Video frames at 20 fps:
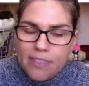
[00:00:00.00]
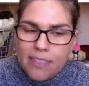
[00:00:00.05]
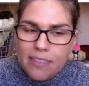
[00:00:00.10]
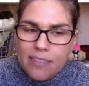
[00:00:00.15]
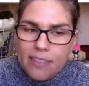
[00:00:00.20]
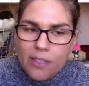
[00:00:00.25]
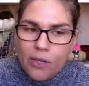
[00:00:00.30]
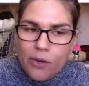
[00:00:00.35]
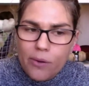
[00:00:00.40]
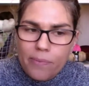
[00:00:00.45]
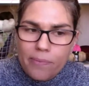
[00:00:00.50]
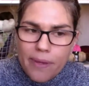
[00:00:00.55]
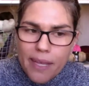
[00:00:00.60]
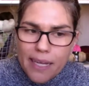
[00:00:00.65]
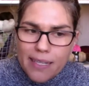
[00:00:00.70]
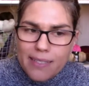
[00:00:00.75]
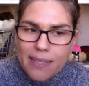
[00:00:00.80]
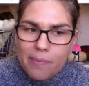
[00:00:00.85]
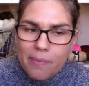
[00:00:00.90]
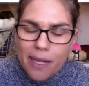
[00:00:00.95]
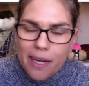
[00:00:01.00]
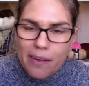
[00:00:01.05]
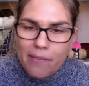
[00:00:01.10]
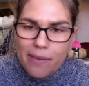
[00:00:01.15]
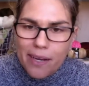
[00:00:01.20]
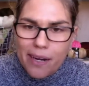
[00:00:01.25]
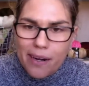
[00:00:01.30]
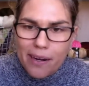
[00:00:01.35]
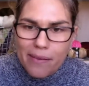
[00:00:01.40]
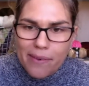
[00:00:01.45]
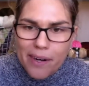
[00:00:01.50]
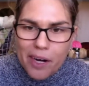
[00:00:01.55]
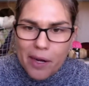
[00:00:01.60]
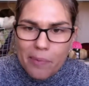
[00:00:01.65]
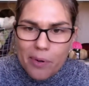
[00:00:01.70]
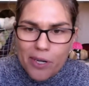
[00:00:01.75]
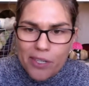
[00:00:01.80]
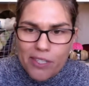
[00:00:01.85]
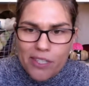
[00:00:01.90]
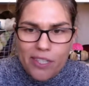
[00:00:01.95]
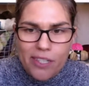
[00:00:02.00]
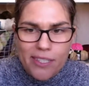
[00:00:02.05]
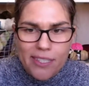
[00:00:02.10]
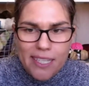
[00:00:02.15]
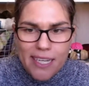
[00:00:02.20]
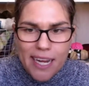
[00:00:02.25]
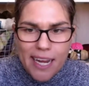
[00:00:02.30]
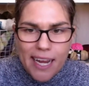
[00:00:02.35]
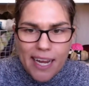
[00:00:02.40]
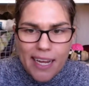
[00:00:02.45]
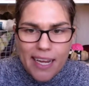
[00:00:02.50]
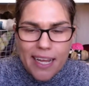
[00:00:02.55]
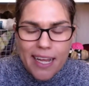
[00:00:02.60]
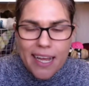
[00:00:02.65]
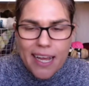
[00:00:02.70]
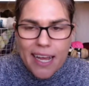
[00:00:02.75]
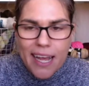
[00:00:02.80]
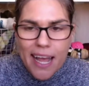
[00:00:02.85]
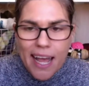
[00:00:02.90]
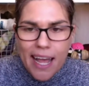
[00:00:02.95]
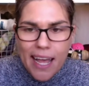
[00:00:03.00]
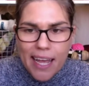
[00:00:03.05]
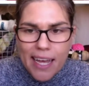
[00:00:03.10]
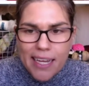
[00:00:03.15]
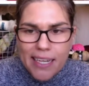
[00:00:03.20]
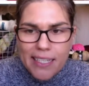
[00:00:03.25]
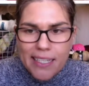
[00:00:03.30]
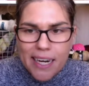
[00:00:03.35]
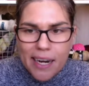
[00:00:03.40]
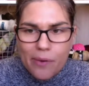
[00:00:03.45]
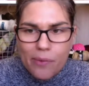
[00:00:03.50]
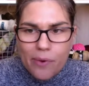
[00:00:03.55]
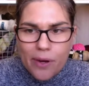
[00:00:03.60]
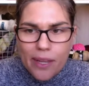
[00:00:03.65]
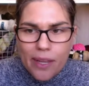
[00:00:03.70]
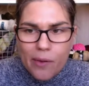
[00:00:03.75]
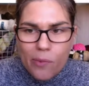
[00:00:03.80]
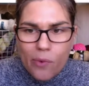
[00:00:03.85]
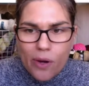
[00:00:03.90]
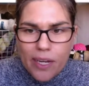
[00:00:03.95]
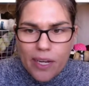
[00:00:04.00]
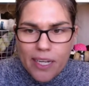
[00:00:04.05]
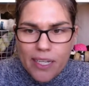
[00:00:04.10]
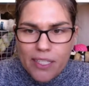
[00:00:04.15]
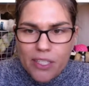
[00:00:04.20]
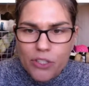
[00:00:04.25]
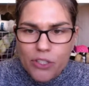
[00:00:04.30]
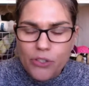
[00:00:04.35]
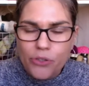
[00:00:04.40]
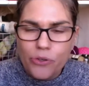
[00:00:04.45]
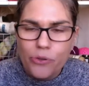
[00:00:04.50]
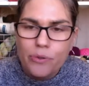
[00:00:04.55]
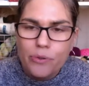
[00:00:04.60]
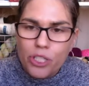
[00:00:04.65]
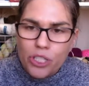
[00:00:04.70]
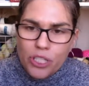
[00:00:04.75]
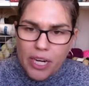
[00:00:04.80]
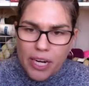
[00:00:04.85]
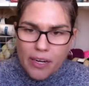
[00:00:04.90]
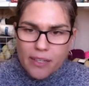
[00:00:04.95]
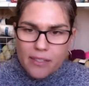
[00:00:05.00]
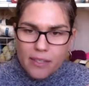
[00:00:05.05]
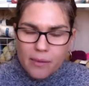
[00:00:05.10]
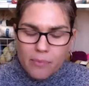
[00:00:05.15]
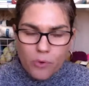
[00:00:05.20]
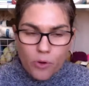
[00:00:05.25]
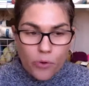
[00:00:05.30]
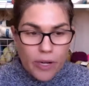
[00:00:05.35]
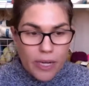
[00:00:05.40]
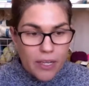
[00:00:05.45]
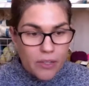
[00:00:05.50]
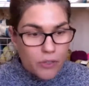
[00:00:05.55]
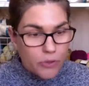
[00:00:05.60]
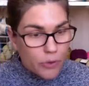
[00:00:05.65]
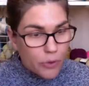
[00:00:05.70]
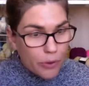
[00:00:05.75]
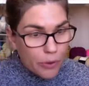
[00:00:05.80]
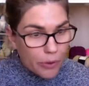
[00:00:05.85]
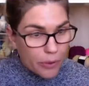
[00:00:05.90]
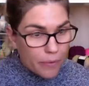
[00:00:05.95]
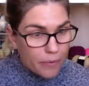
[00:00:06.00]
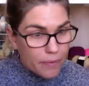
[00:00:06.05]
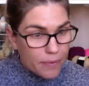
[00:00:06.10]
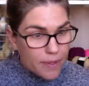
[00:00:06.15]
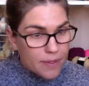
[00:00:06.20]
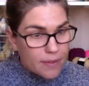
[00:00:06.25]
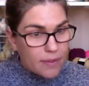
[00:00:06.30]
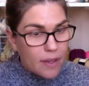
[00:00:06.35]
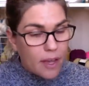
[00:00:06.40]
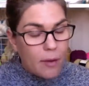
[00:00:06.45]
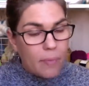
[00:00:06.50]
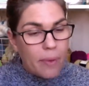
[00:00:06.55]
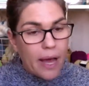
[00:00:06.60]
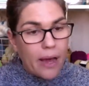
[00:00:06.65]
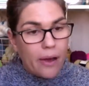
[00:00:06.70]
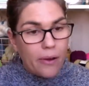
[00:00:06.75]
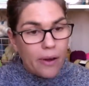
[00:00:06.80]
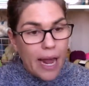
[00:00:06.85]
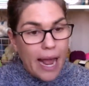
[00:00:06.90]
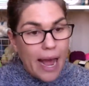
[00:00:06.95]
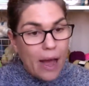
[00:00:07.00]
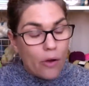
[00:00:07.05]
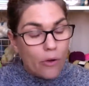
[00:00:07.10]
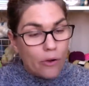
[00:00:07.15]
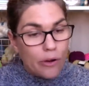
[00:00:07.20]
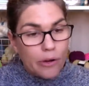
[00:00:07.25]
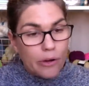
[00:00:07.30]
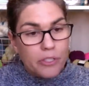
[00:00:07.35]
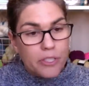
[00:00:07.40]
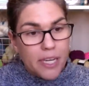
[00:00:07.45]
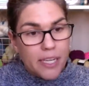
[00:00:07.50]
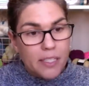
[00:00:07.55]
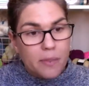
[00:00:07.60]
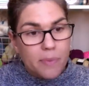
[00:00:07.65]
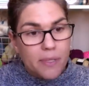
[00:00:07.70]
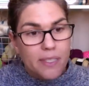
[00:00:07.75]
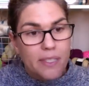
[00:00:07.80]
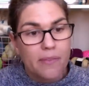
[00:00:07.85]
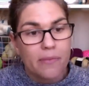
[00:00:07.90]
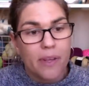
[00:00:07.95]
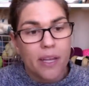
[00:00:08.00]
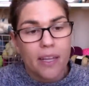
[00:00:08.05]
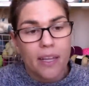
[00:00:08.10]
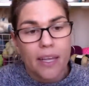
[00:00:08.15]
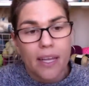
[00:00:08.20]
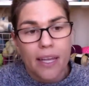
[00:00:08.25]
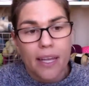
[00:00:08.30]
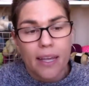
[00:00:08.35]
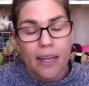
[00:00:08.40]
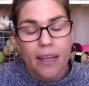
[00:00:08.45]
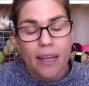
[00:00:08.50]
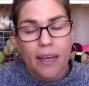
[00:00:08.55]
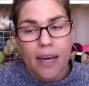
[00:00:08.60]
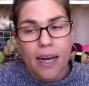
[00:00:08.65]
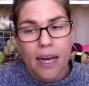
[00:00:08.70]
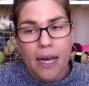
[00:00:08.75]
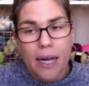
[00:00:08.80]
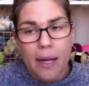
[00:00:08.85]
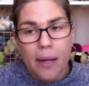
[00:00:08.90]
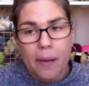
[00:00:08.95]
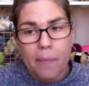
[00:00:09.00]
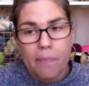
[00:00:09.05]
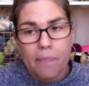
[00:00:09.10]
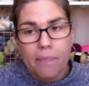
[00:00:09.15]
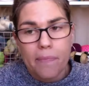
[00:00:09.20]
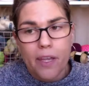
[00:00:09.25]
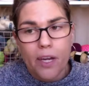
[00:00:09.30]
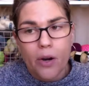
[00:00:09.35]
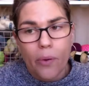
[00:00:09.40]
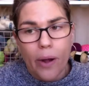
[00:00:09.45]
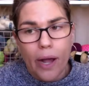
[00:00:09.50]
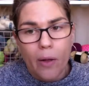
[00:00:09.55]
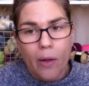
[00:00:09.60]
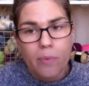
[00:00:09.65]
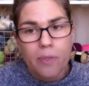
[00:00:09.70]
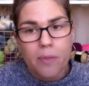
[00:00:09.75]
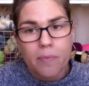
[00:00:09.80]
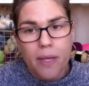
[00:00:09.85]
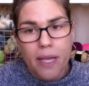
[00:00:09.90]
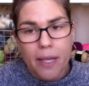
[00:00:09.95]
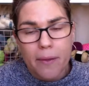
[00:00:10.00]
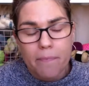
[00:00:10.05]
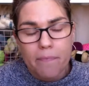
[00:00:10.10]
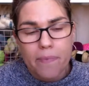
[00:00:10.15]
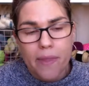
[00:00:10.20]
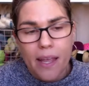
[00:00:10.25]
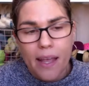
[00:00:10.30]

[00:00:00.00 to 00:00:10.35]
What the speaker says: So yes, I'm getting very, very personal today. And I really wanted to share some gritty truths about how crochet specifically, you know, helped me